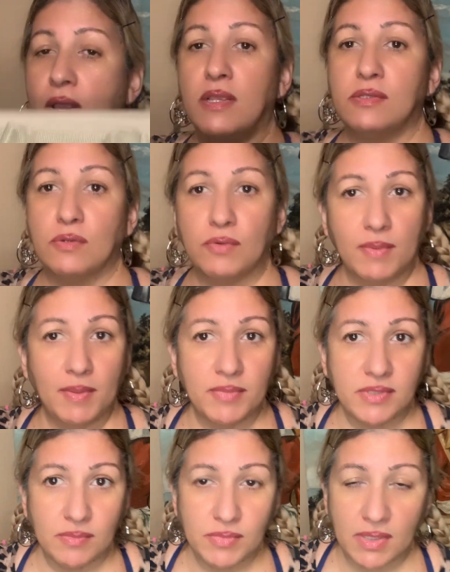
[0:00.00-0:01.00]
So remember,
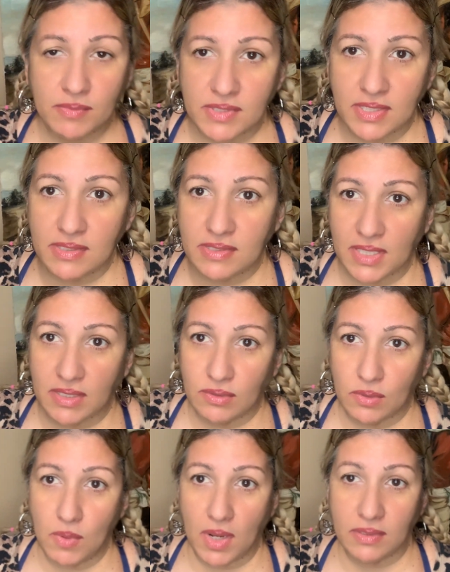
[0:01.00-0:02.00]
sometimes things take a
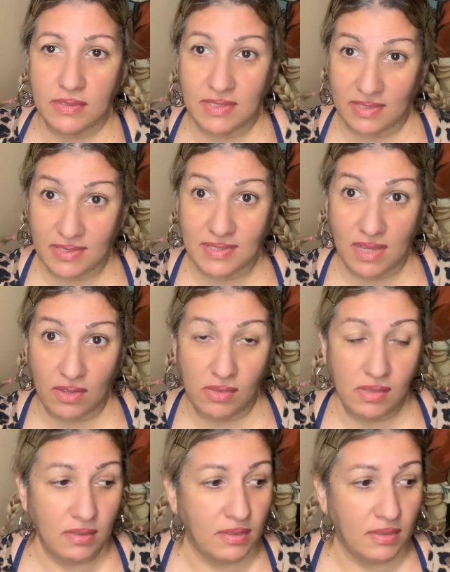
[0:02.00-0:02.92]
little while to sell.